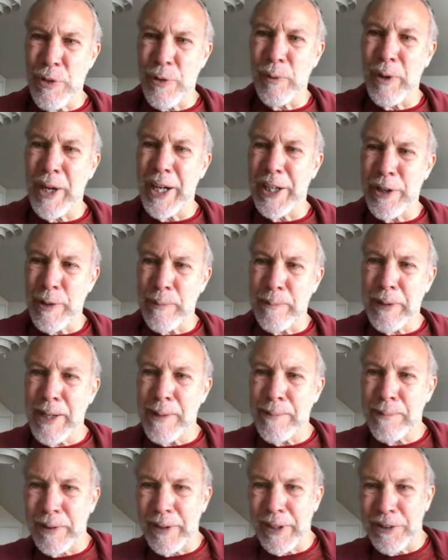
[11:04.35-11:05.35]
white of the
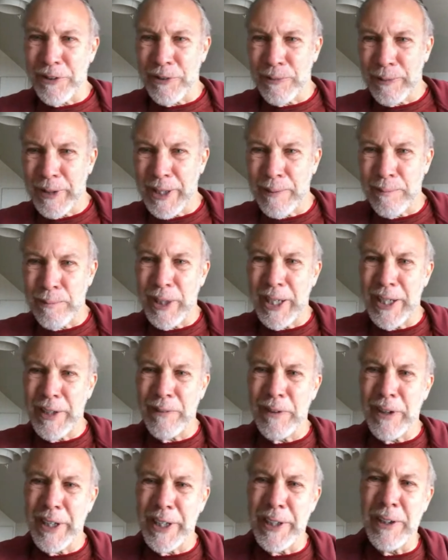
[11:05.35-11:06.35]
paper as my bright
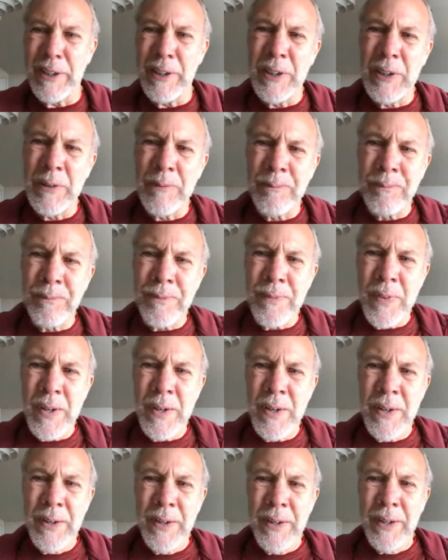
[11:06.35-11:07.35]
white.
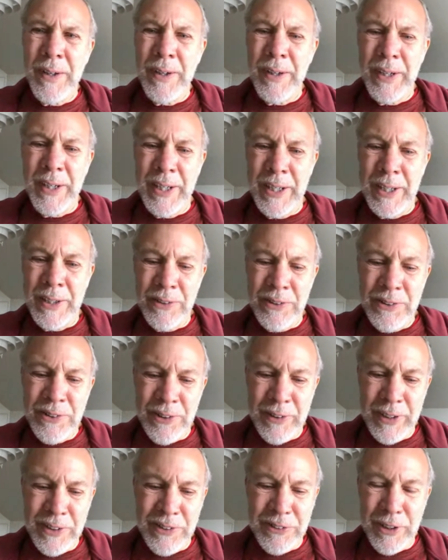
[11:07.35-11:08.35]
And
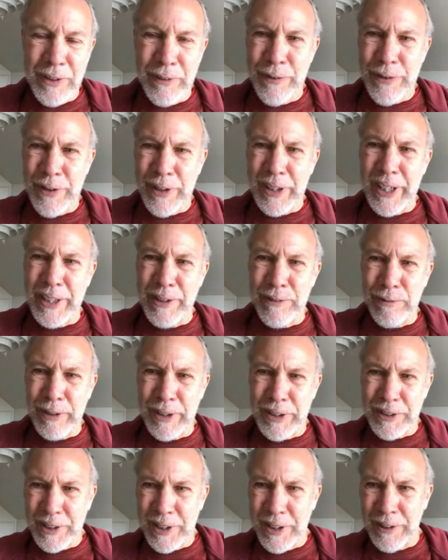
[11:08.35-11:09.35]
so I'd start with the light
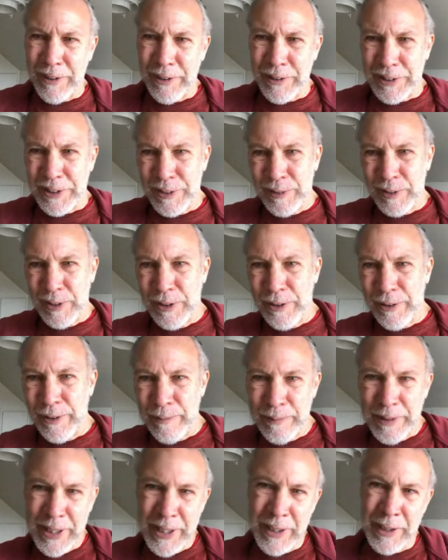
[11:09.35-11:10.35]
flesh colors and go to
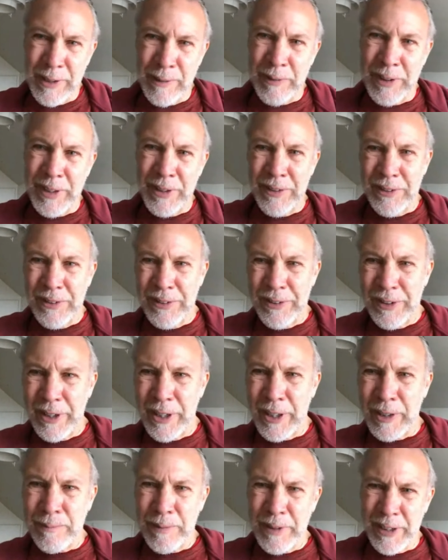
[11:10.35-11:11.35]
medium and
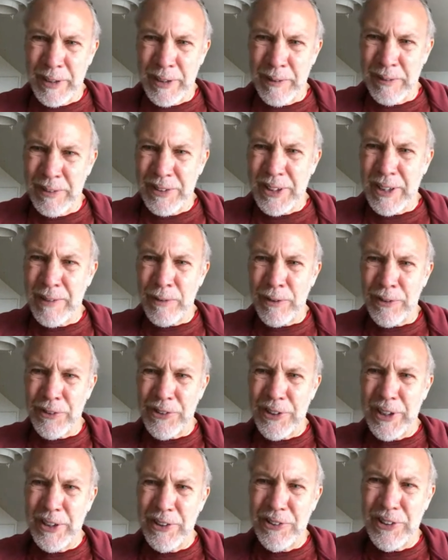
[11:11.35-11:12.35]
dark, but in several
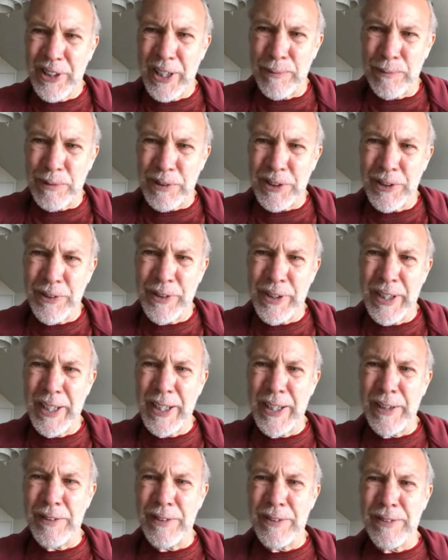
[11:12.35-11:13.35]
steps. So you
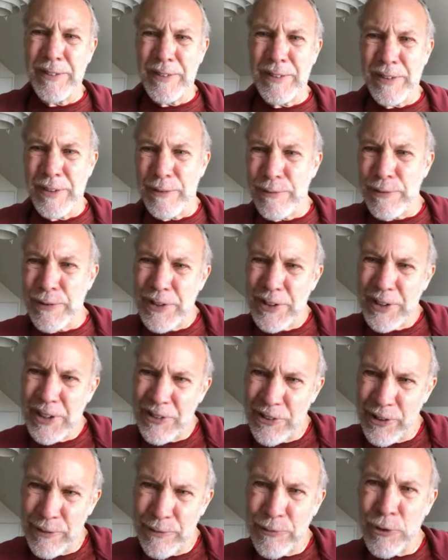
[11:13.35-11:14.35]
had
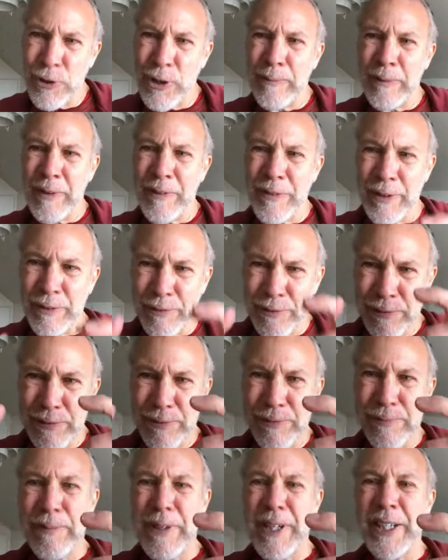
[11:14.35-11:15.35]
because the form of the
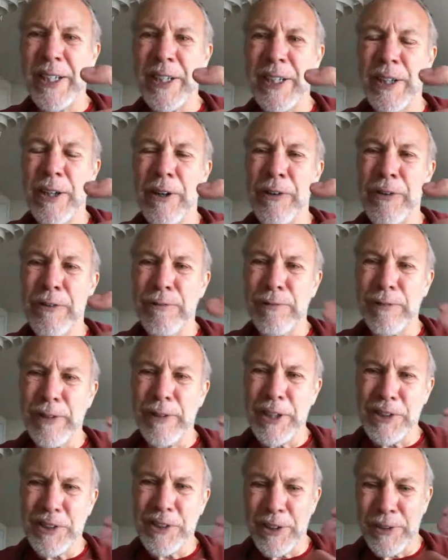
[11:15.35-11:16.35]
painting all the
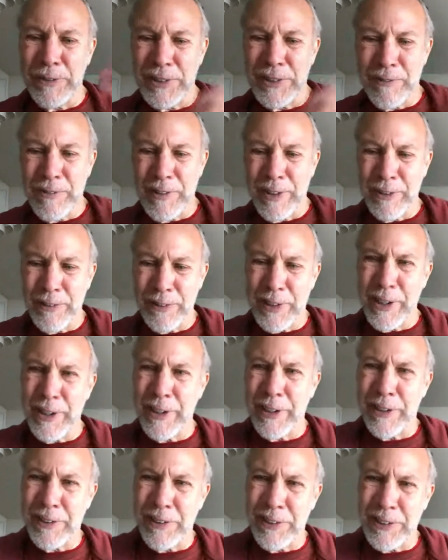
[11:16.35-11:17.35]
flesh tones of the little
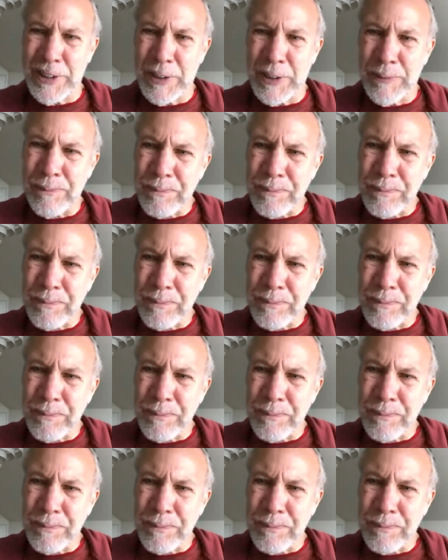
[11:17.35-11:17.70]
characters,